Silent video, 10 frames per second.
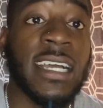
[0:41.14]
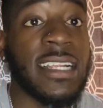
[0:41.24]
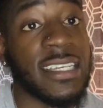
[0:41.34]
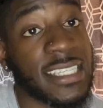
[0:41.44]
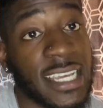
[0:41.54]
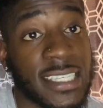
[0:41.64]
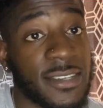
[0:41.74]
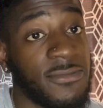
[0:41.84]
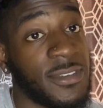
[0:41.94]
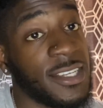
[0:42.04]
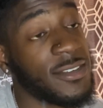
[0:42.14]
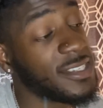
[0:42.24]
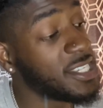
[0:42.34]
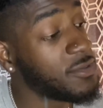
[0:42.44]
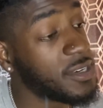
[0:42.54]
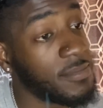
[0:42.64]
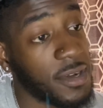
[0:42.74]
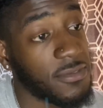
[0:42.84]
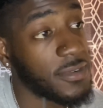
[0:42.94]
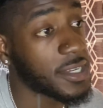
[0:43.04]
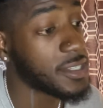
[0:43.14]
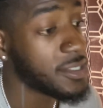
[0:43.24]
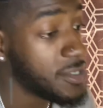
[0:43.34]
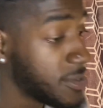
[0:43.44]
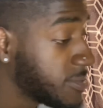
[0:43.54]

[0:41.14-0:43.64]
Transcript: let's get into the video and see what the motherfucker do.